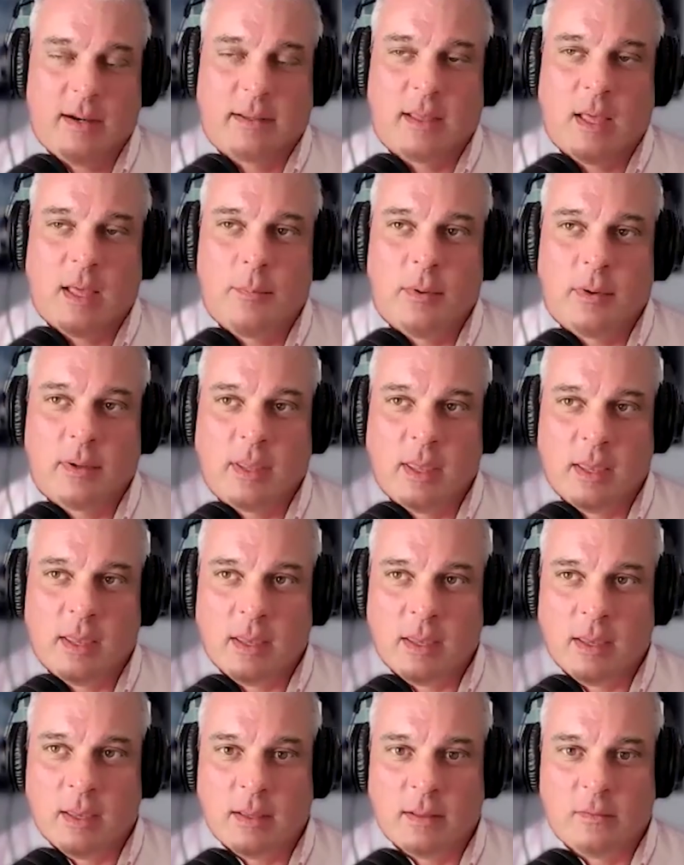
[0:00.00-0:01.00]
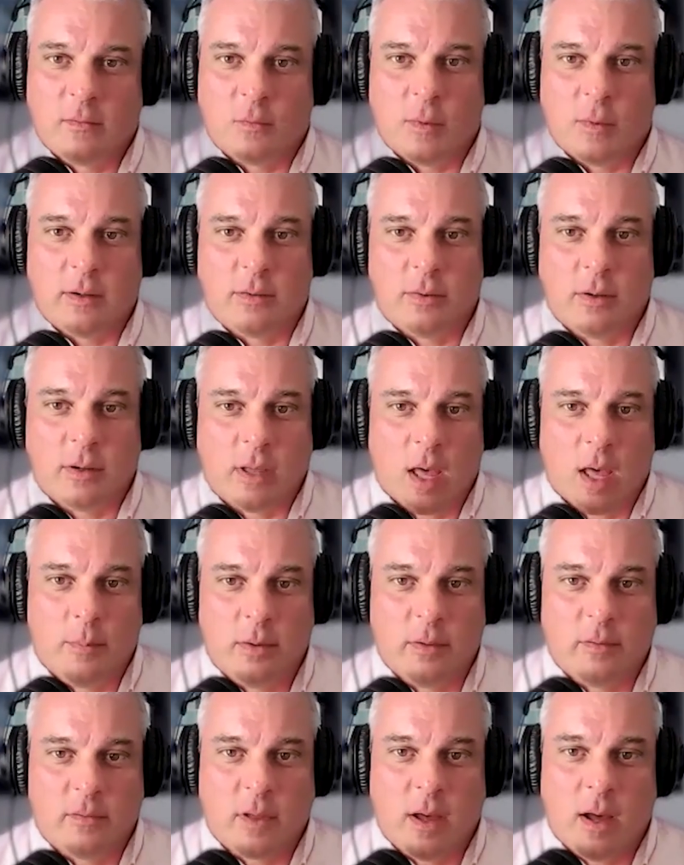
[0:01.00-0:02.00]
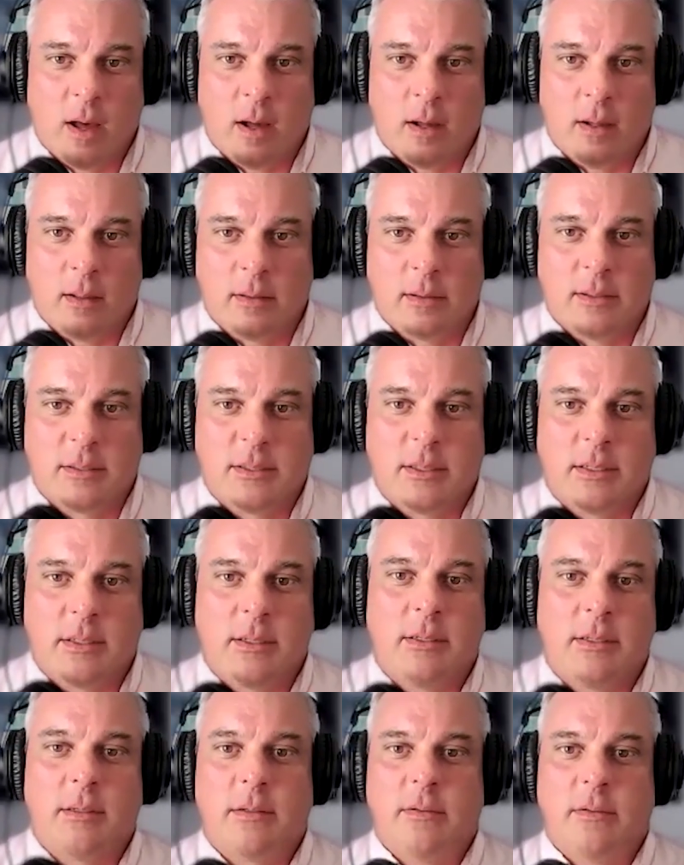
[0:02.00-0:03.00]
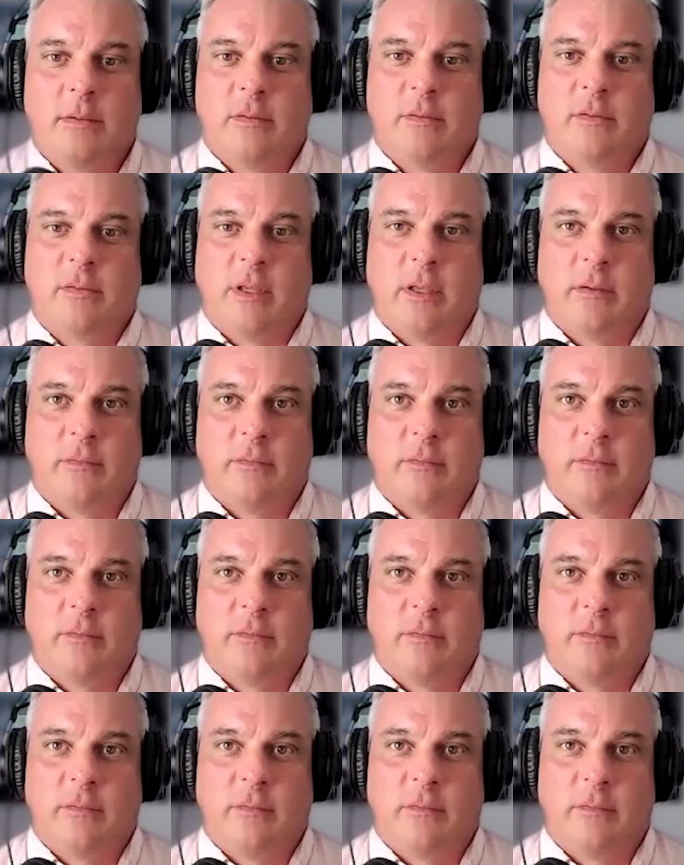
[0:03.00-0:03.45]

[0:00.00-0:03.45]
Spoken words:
got a couple kids, went to a couple colleges,